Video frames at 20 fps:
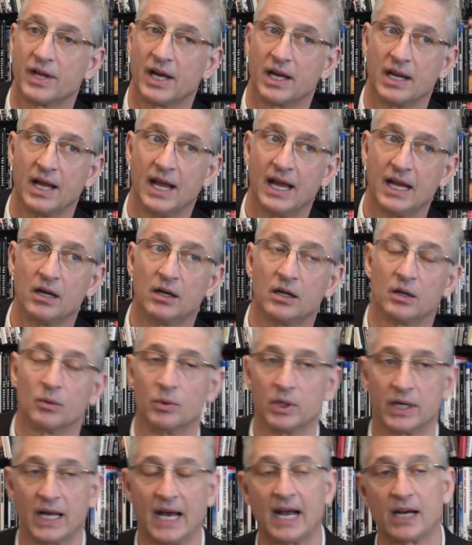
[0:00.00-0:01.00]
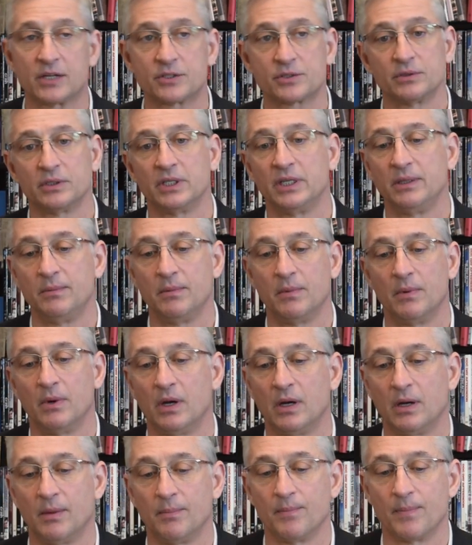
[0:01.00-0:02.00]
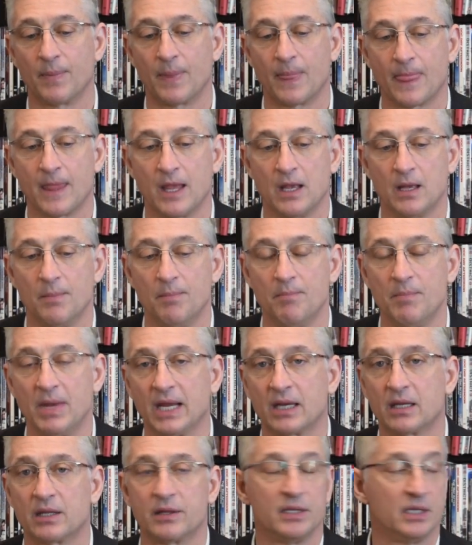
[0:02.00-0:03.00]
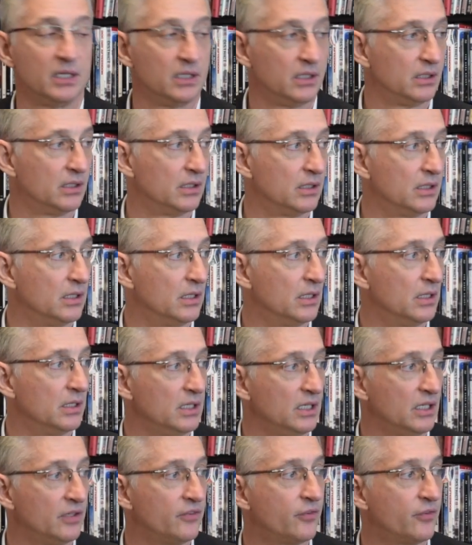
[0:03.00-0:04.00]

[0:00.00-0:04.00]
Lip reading: that AR would actually make the need